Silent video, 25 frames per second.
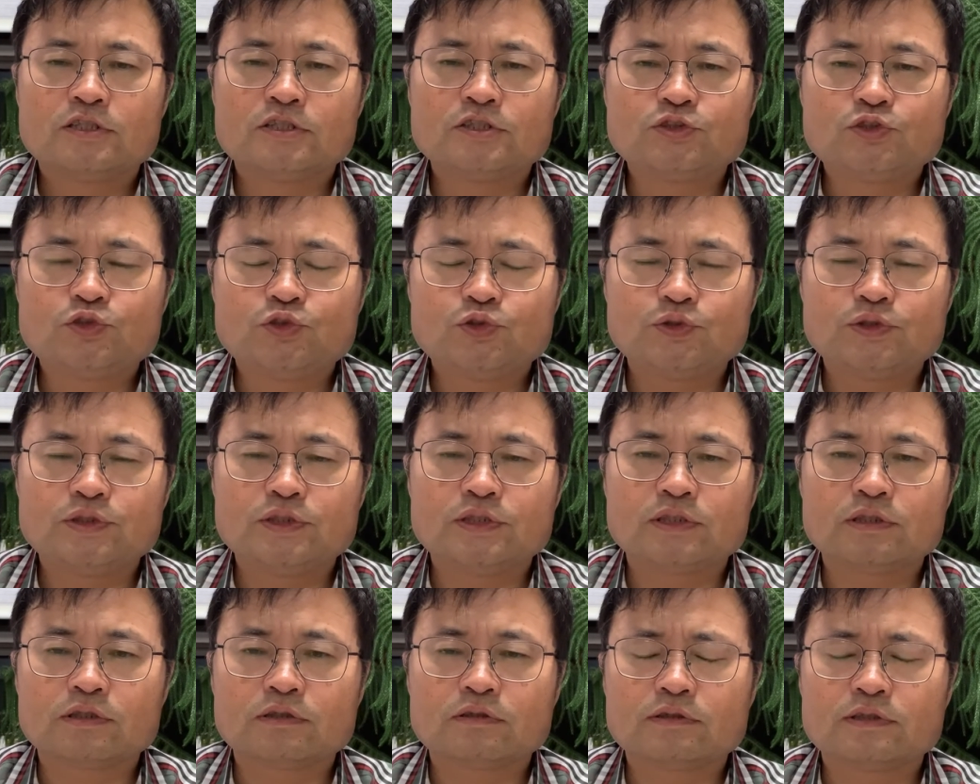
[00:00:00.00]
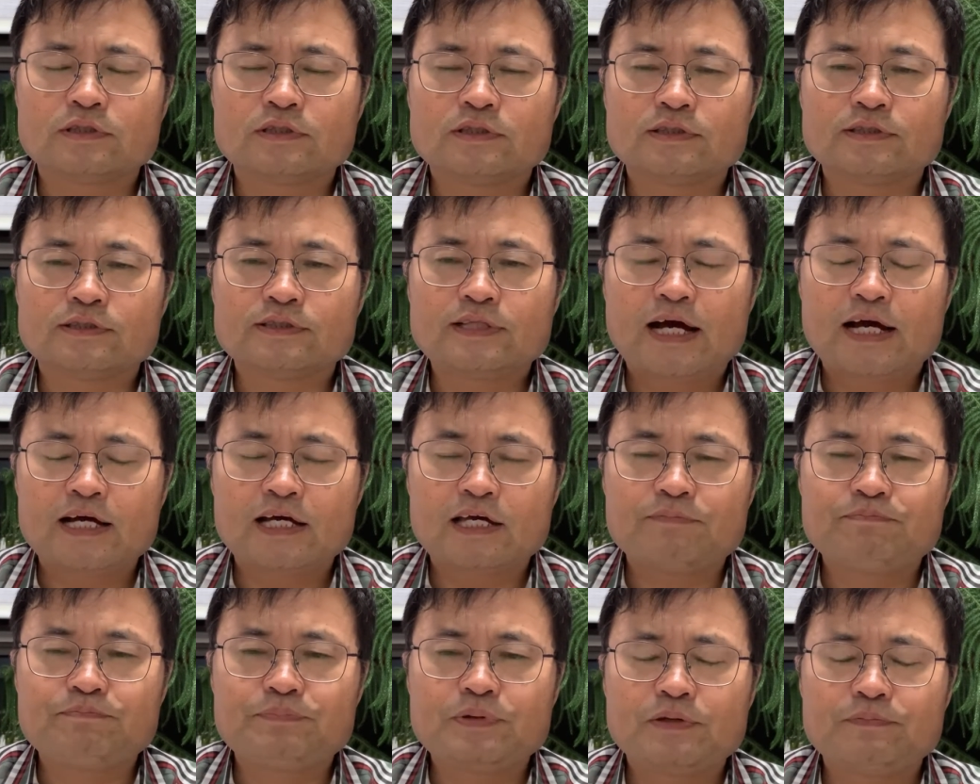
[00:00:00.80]
choosing the
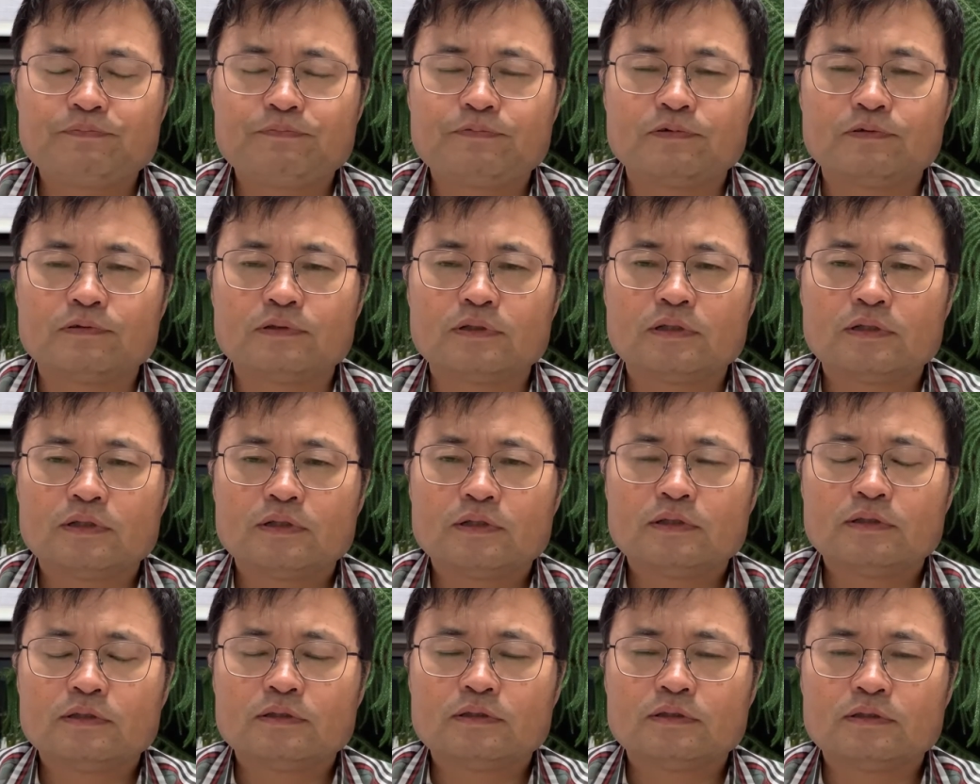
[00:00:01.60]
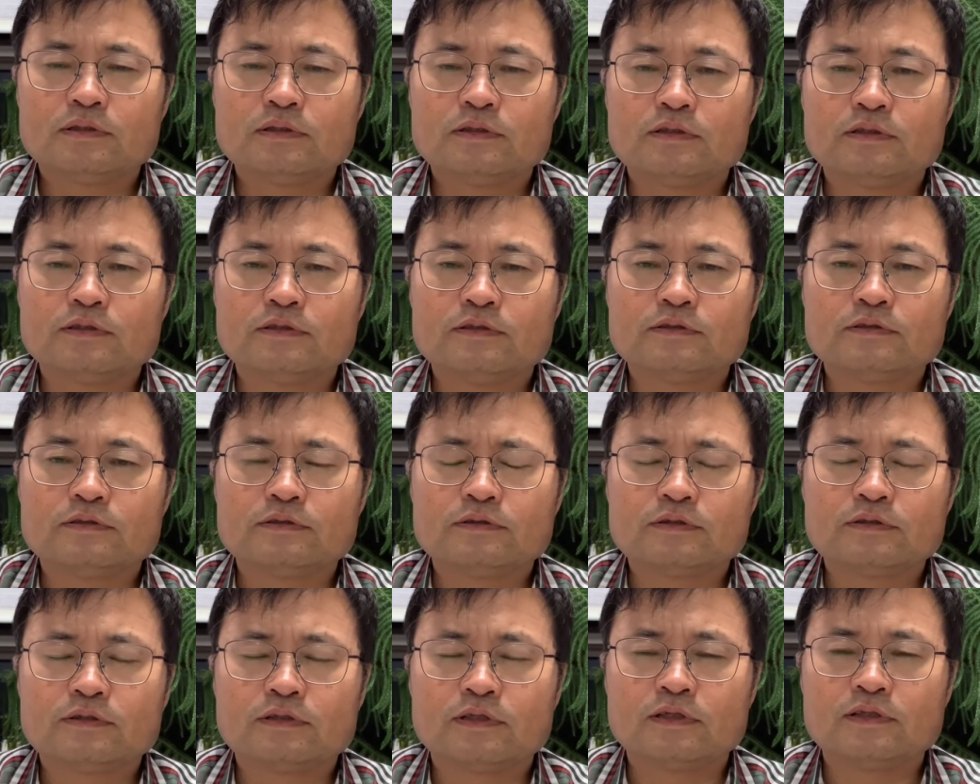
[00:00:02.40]
target people
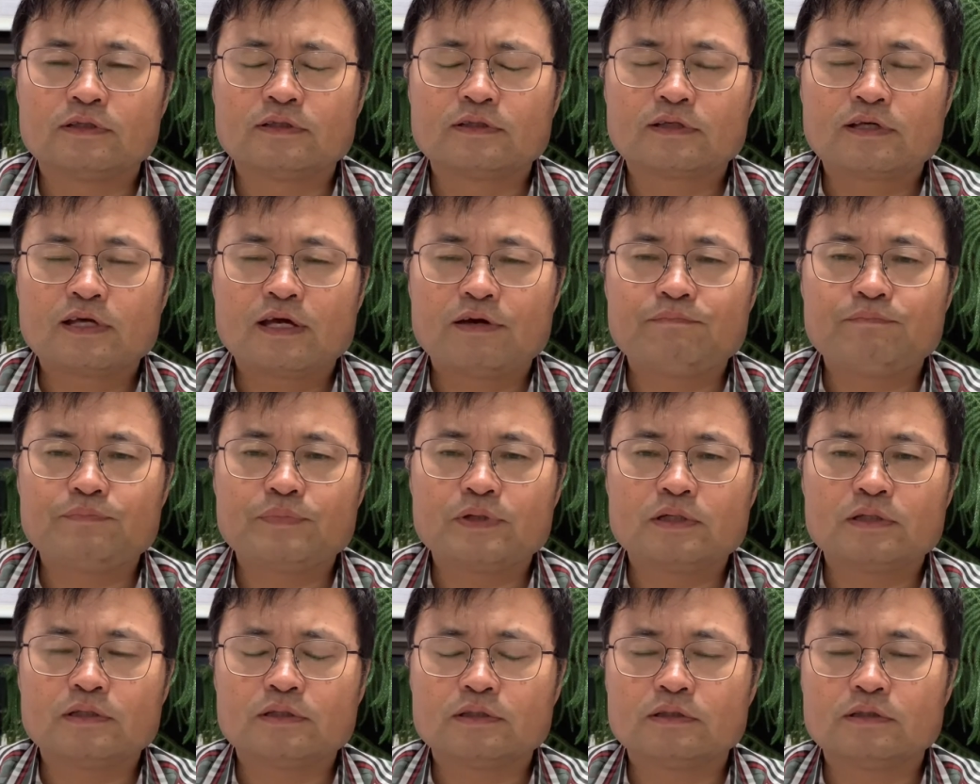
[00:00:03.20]
that can be